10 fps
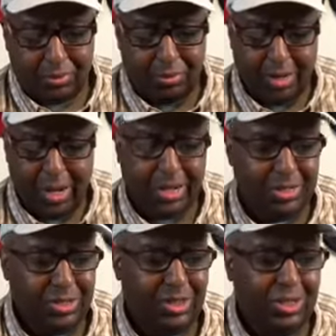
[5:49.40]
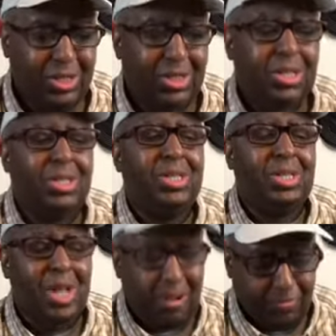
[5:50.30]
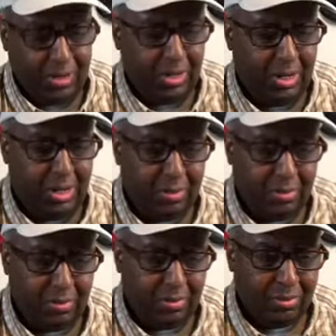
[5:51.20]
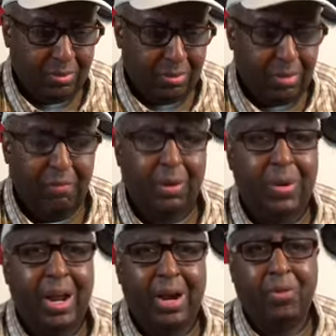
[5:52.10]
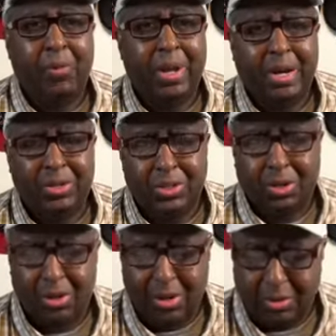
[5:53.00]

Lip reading: That is definitely a very aromatic cigar.